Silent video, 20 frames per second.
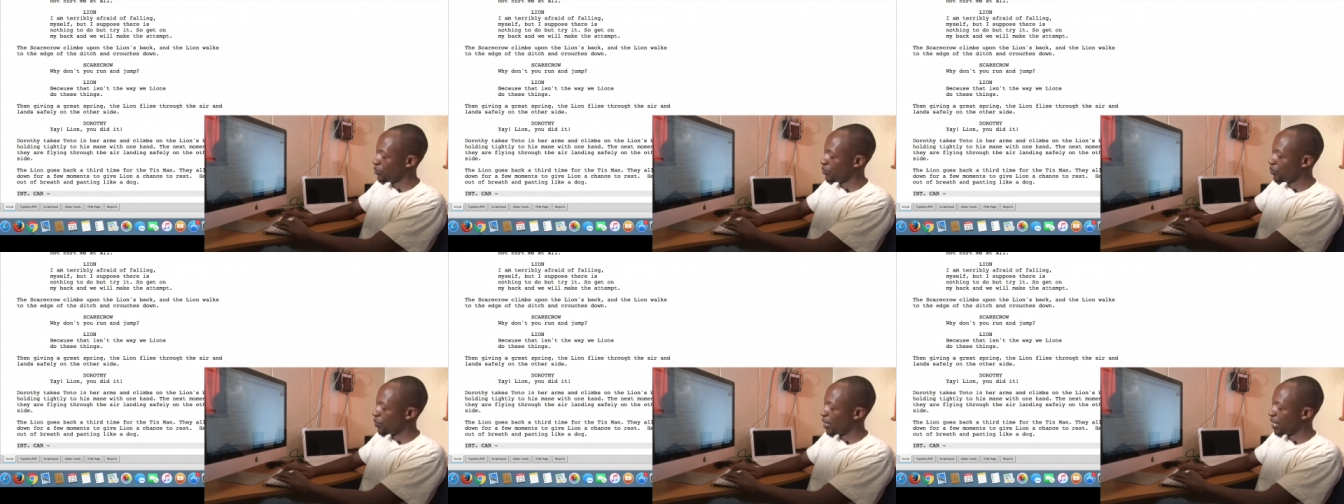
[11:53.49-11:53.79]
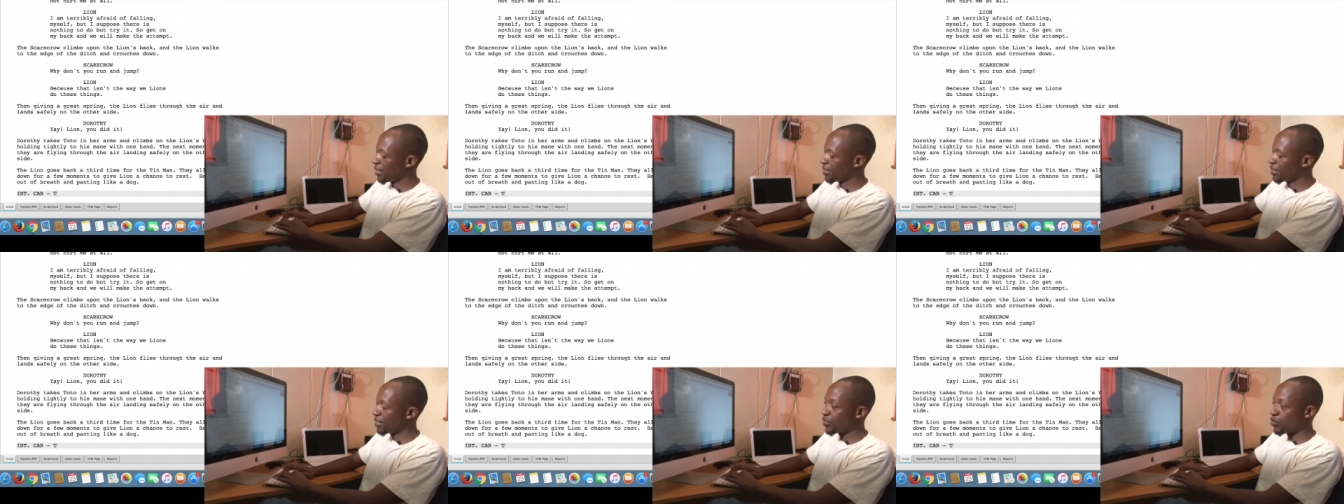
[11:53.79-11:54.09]

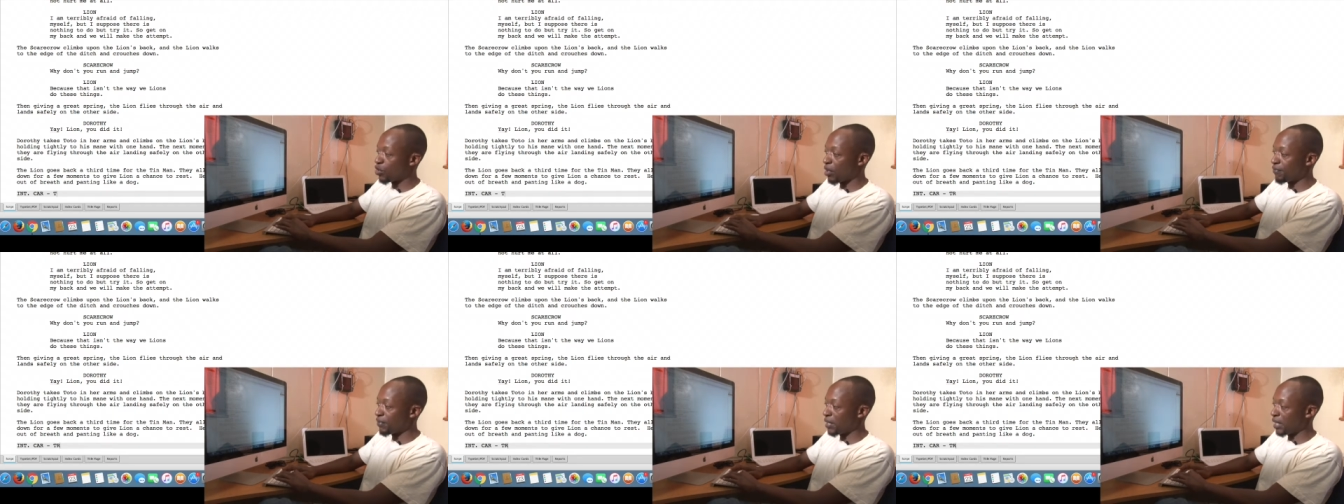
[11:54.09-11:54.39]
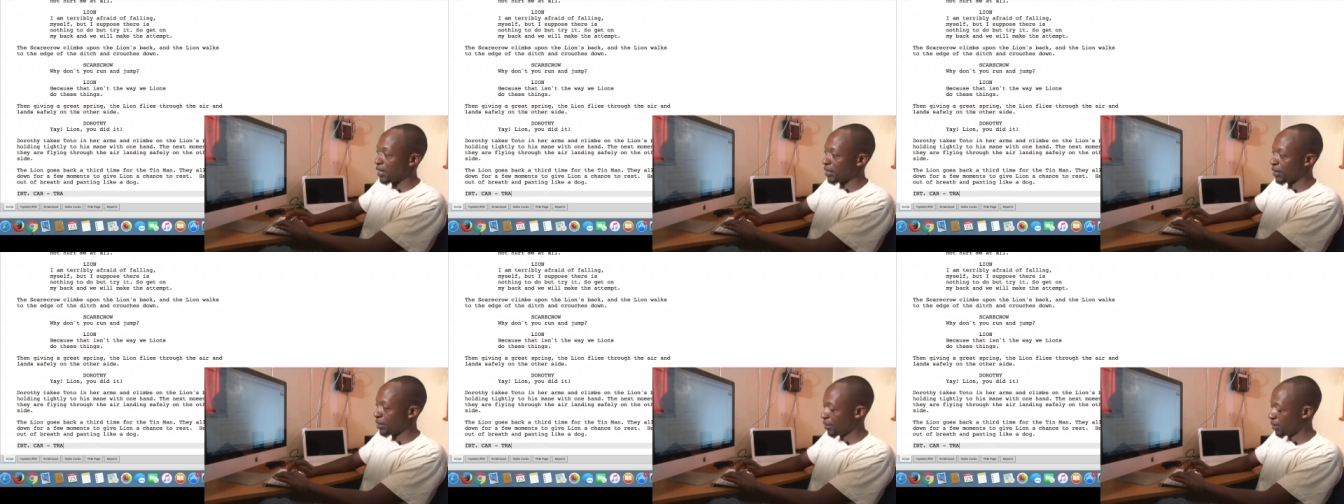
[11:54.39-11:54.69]
write
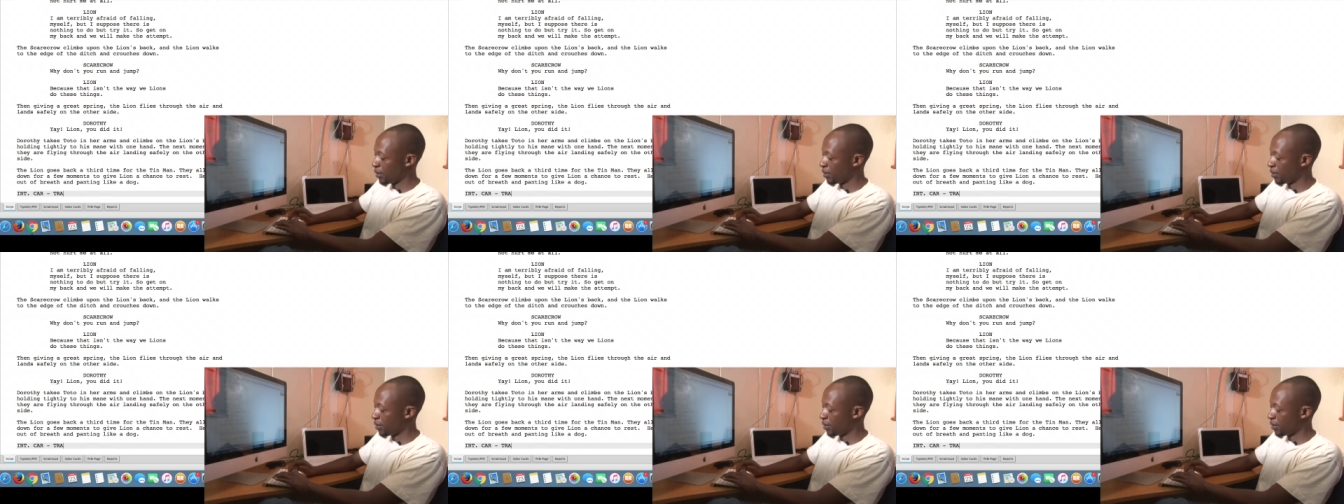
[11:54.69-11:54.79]
traveling.